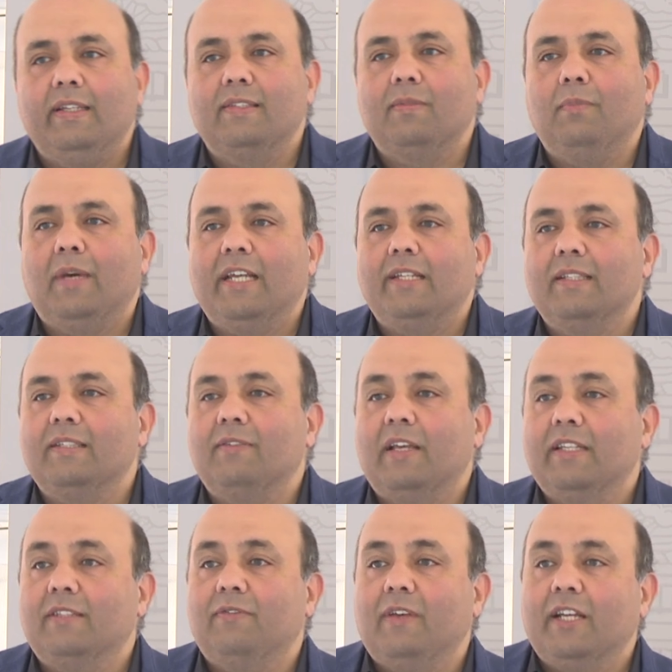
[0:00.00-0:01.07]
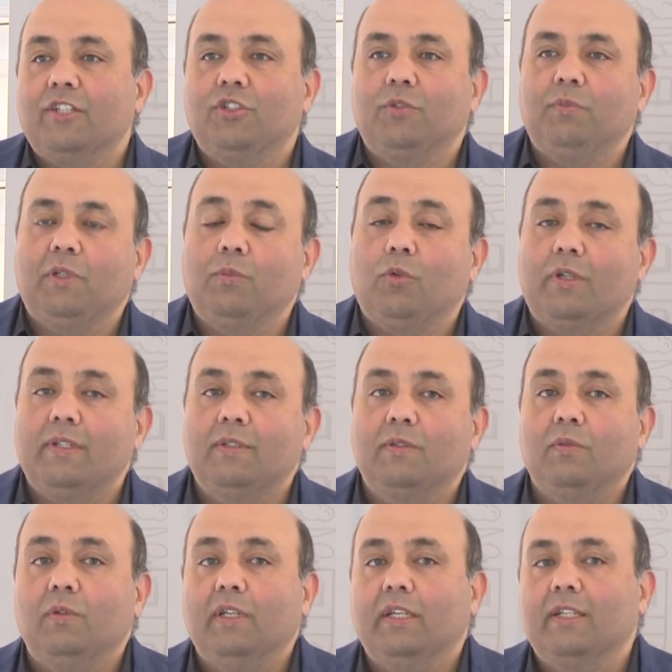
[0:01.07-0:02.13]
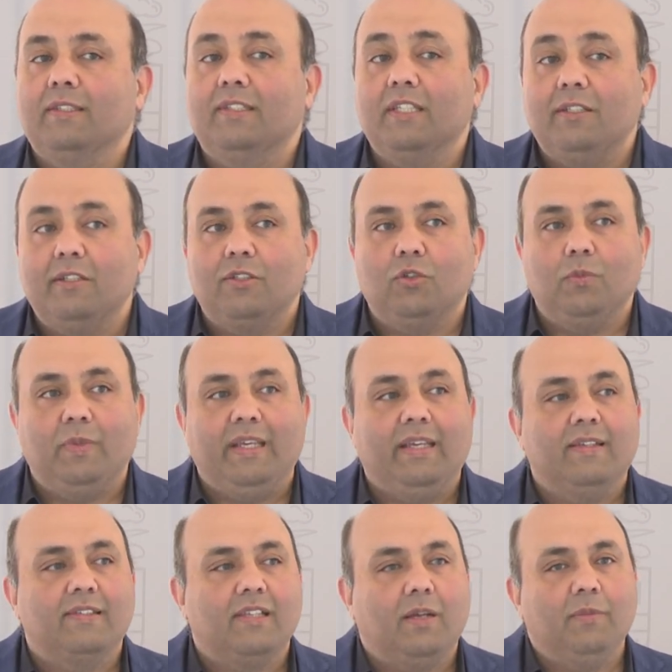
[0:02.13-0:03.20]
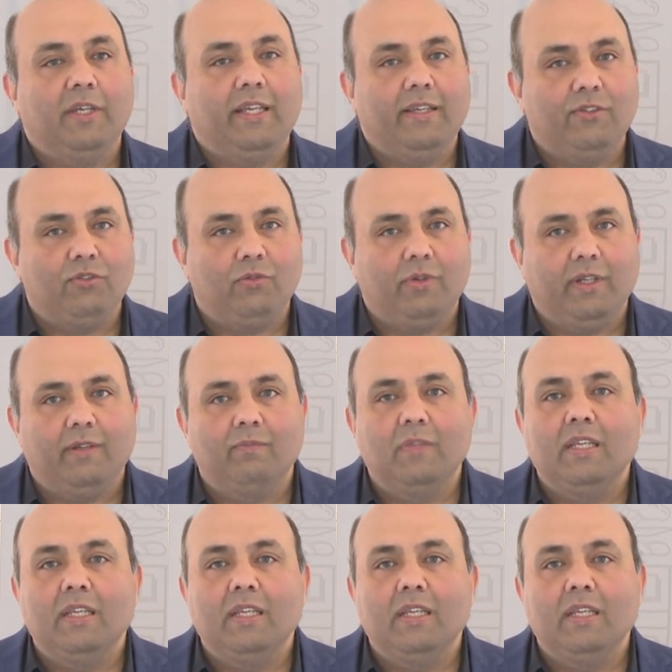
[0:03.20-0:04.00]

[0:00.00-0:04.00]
is my dissatisfaction with what is considered to be Islamic history.